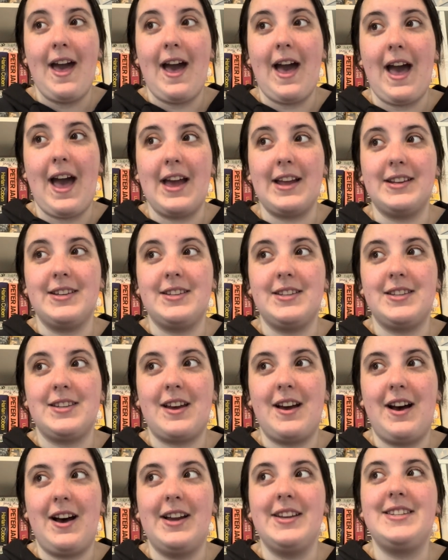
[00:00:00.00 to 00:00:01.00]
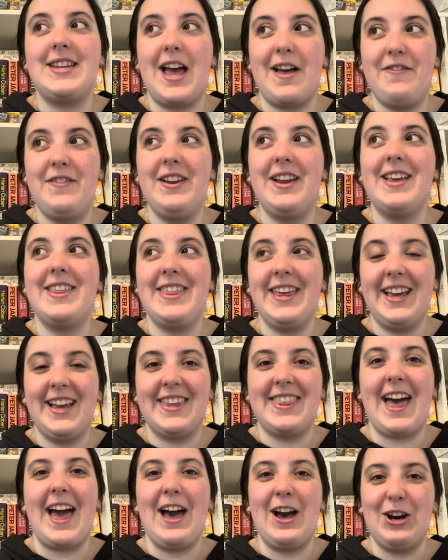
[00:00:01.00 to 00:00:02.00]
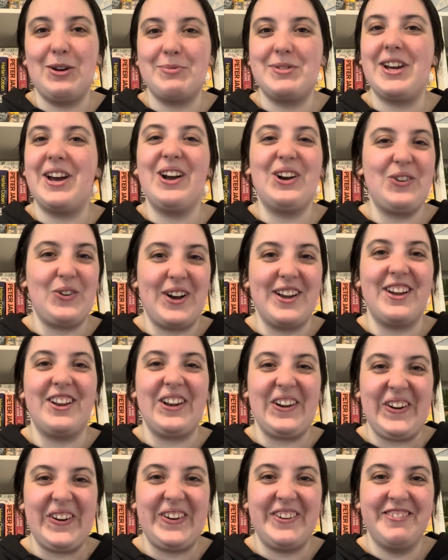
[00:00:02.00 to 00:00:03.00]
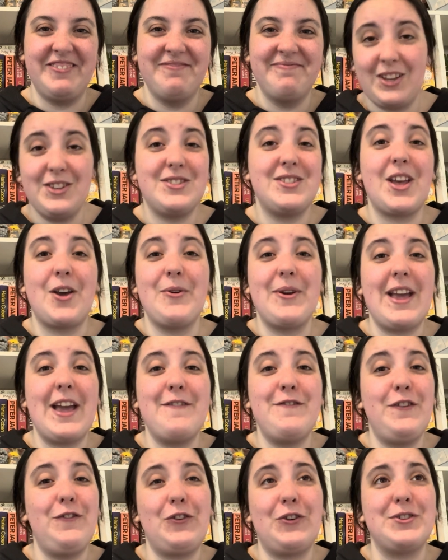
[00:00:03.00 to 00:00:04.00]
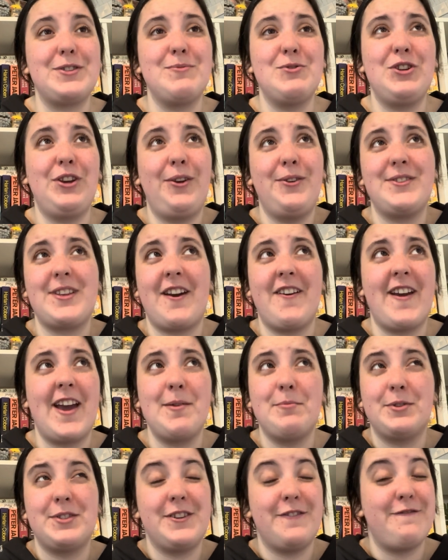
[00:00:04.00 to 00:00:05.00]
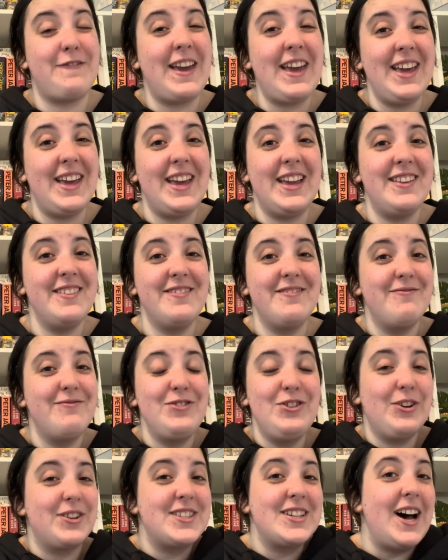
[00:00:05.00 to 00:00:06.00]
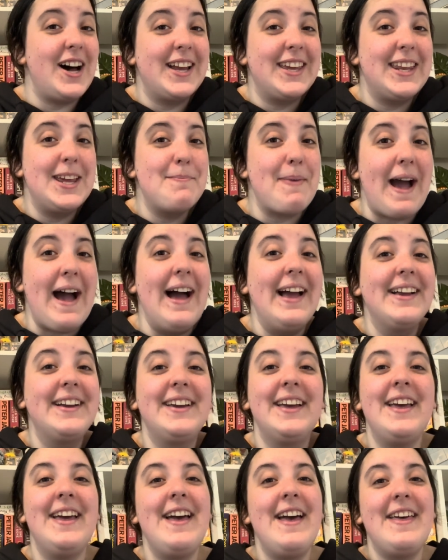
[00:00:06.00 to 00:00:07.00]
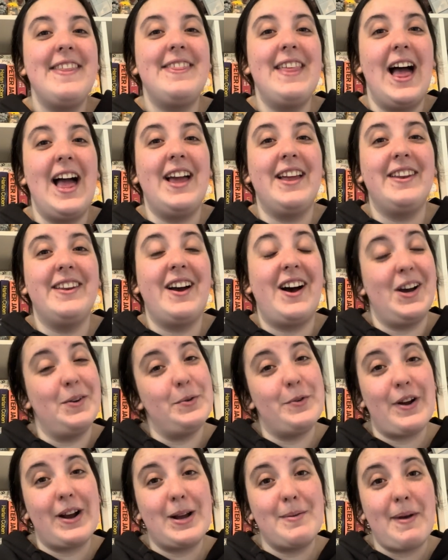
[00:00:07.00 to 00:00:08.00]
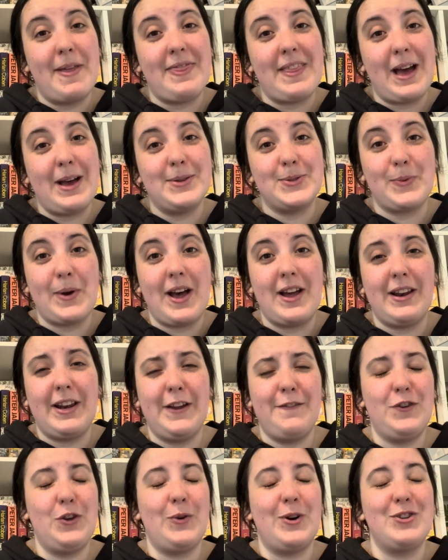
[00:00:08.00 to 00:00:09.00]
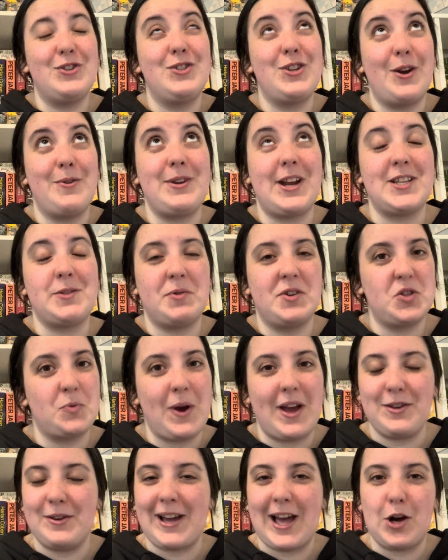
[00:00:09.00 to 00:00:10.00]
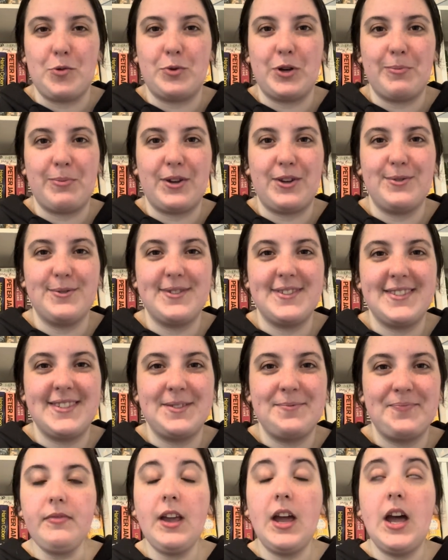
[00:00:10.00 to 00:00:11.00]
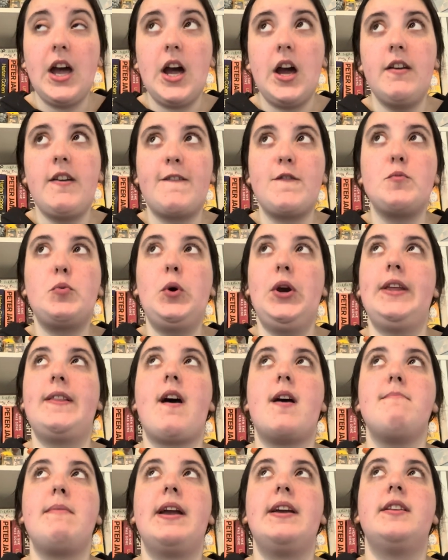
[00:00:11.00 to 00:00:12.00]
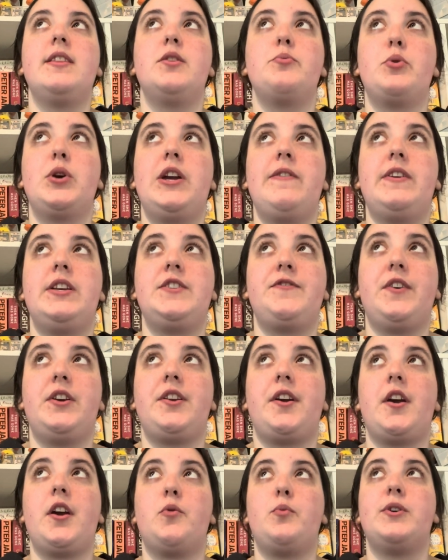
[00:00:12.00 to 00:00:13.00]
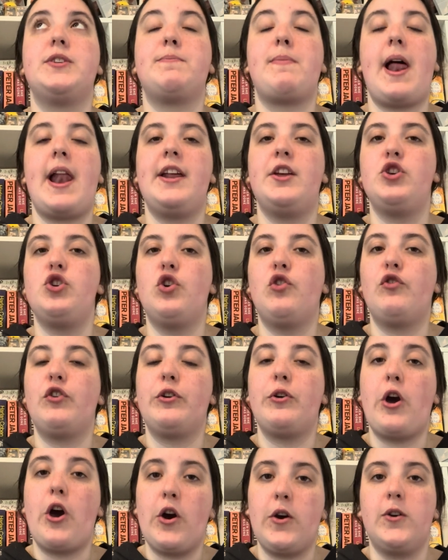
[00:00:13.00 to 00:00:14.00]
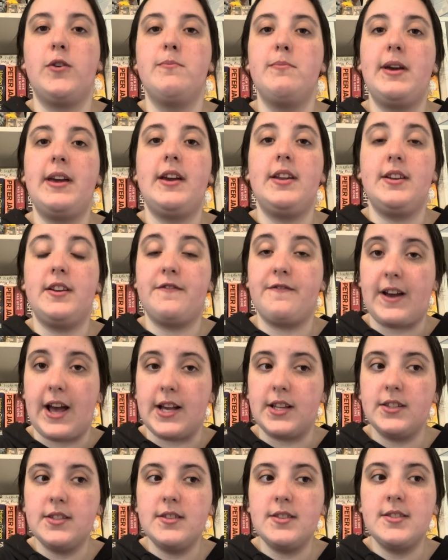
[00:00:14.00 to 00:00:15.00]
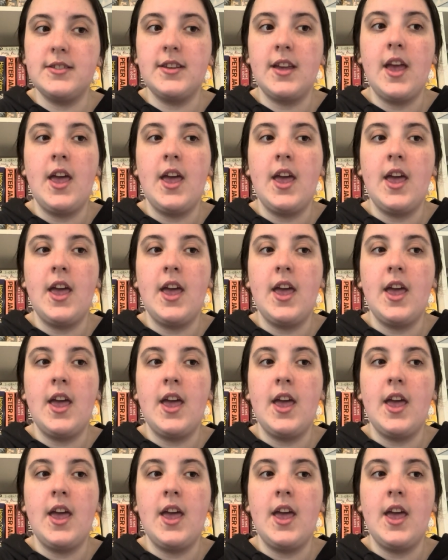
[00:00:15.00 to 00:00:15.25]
And I definitely think that helped her quite a lot. So if you've got some shoes that are able to fit in your tiny bag, then I would recommend that as well if you are so desperate to wear your cowboy boots. Another point that I made in the previous video was planning your route home in advance.